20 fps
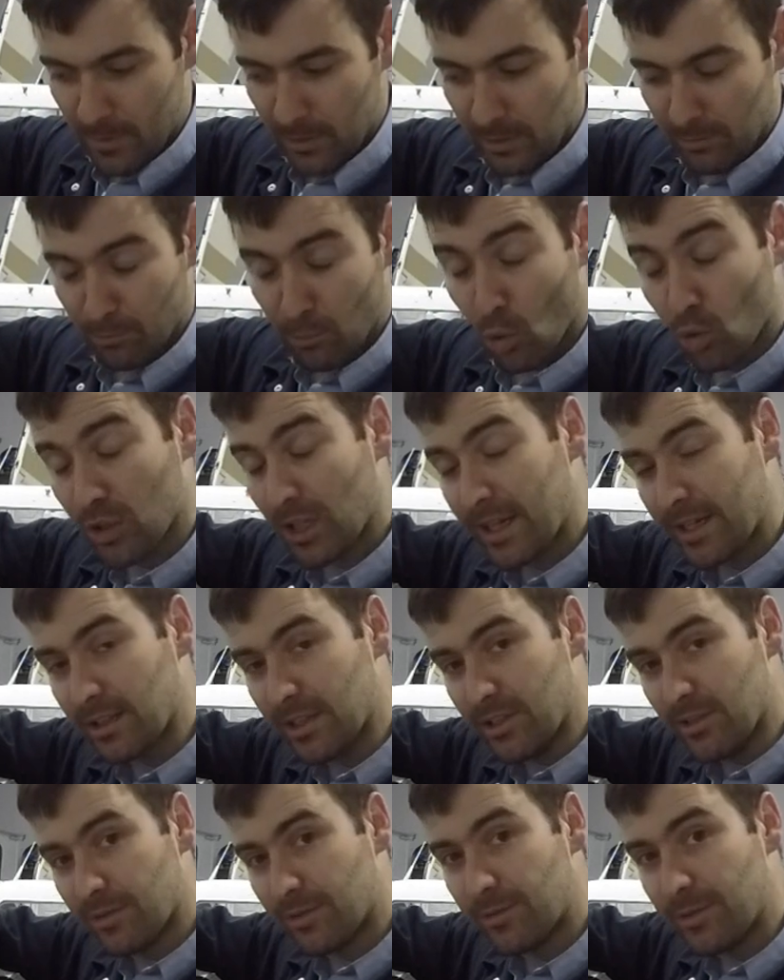more
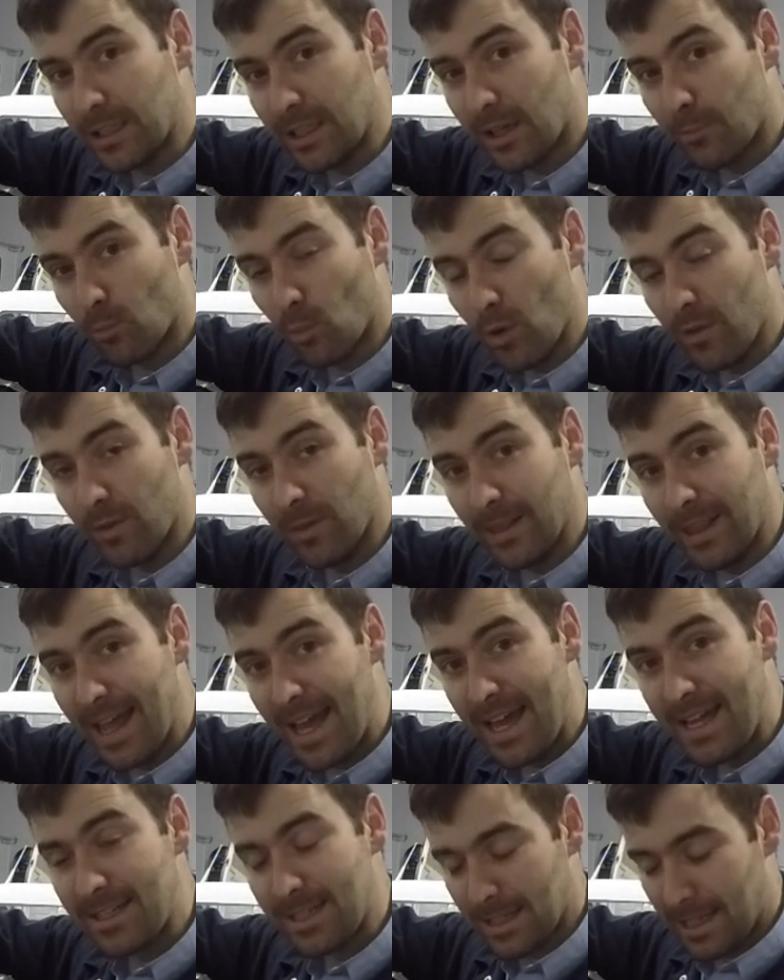likely to fill up with
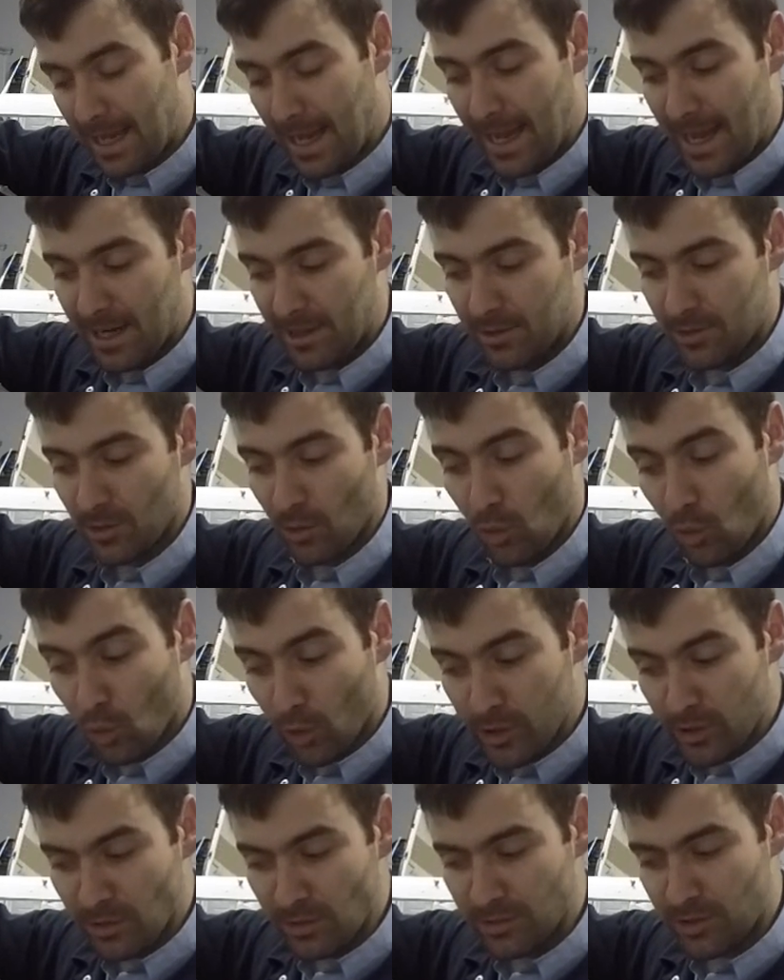lead and
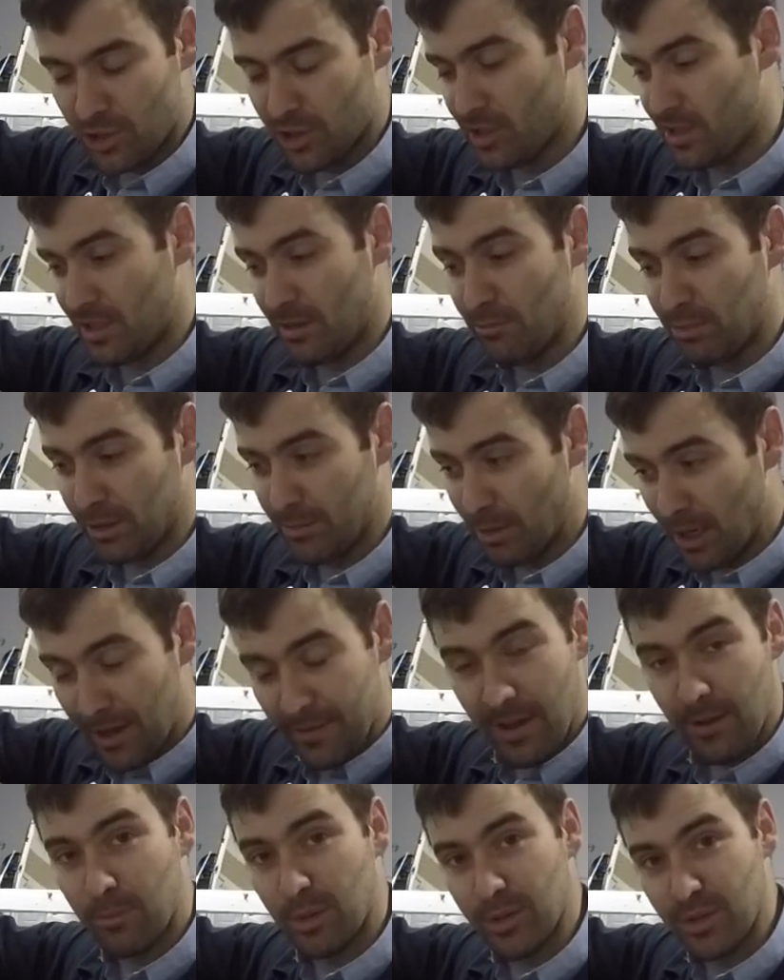oil just simply by
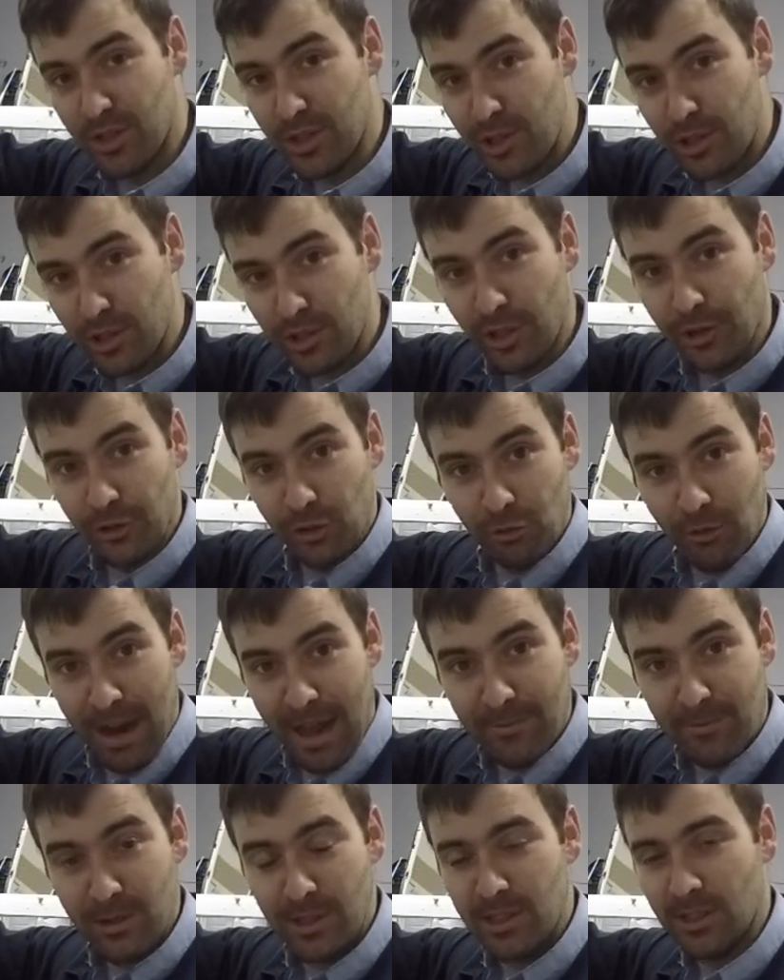their position and
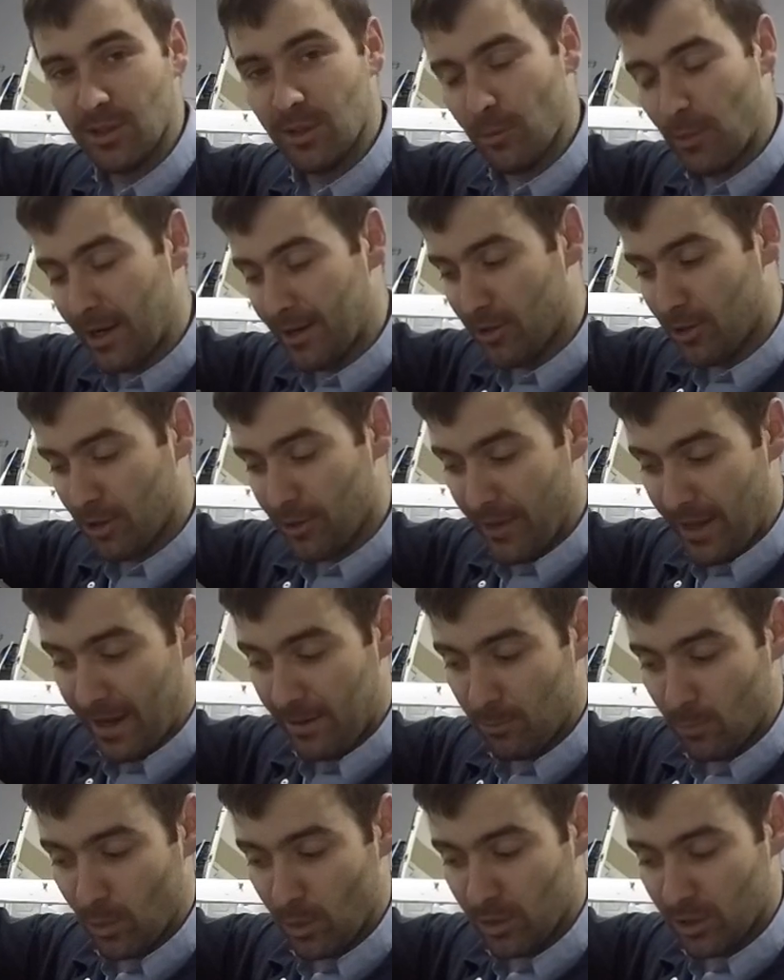gravity and the way all
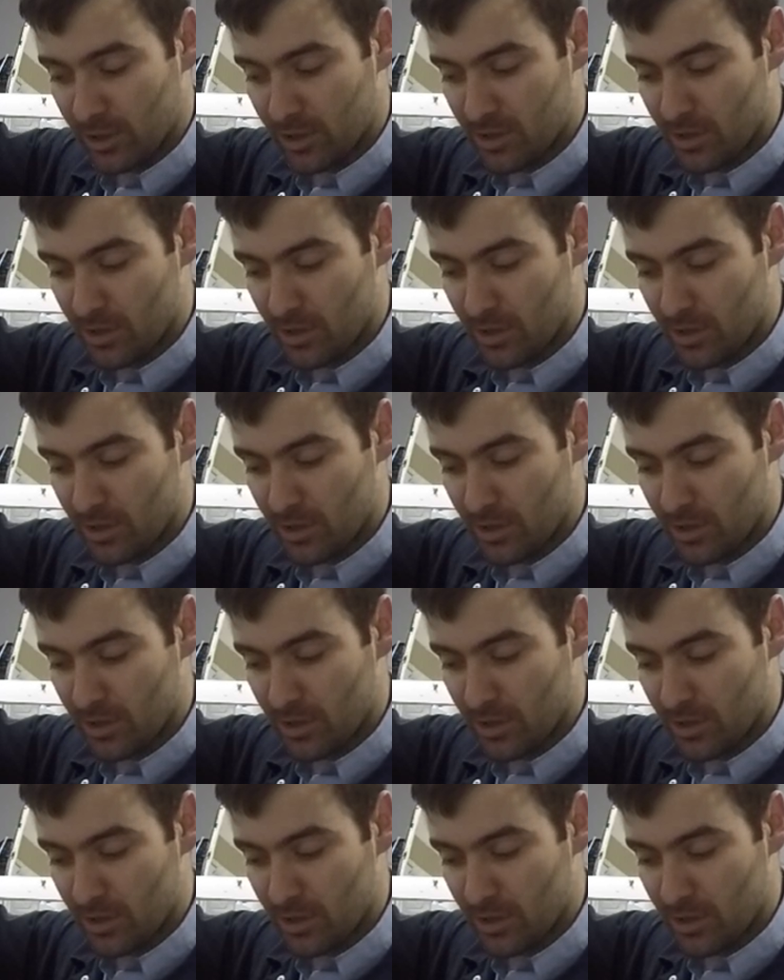that works.